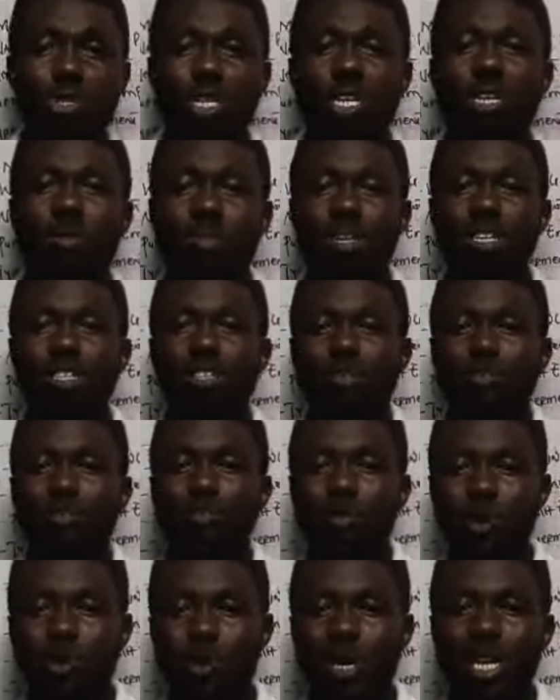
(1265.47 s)
to him. It's
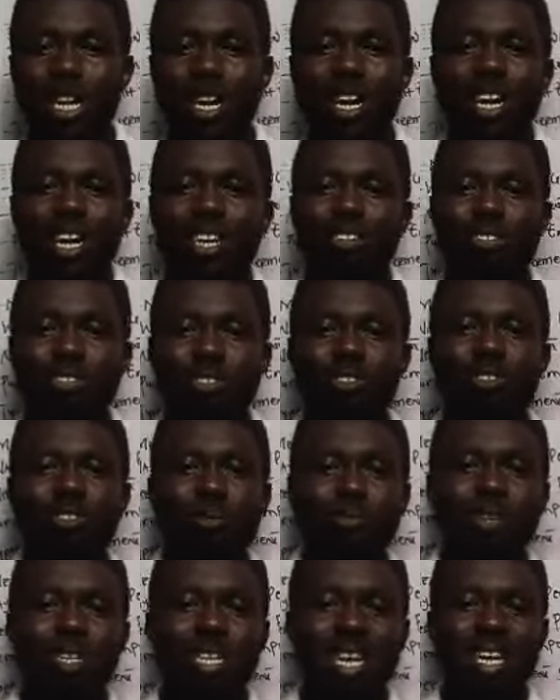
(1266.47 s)
foreign. It's not
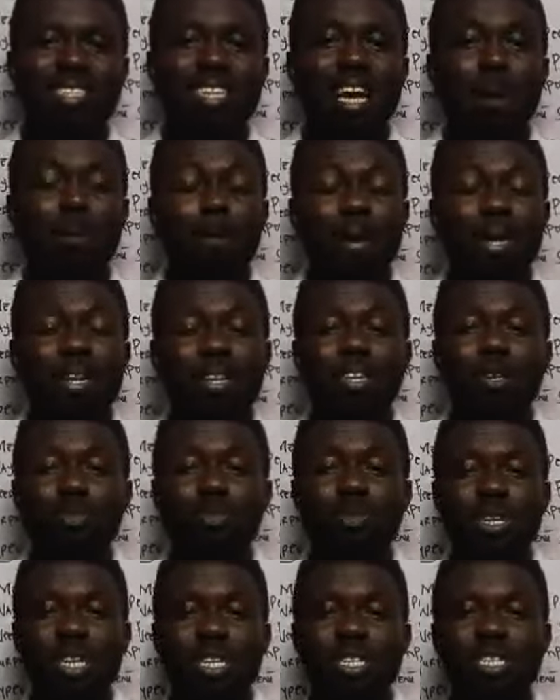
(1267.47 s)
something that is
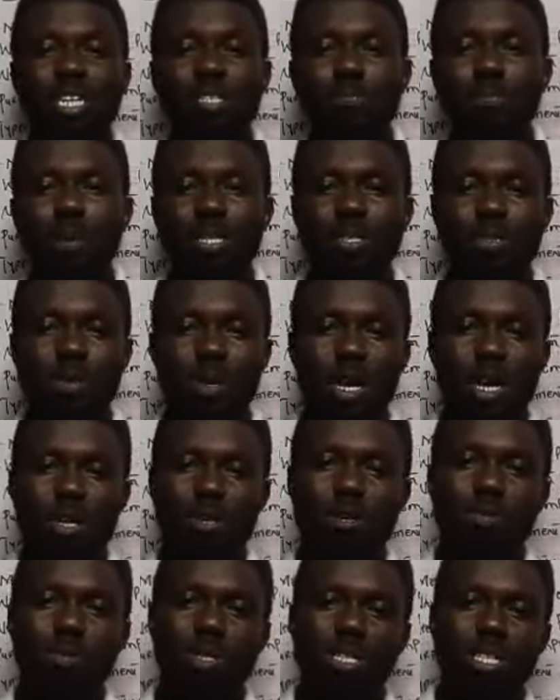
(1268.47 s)
applicable in that particular
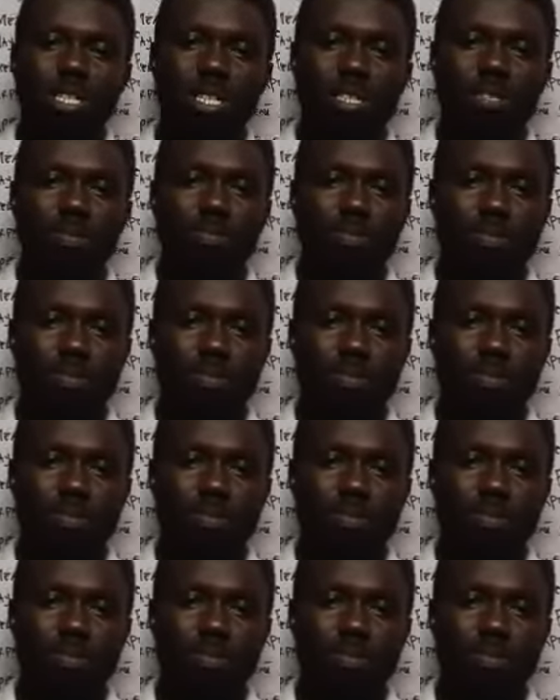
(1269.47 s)
community.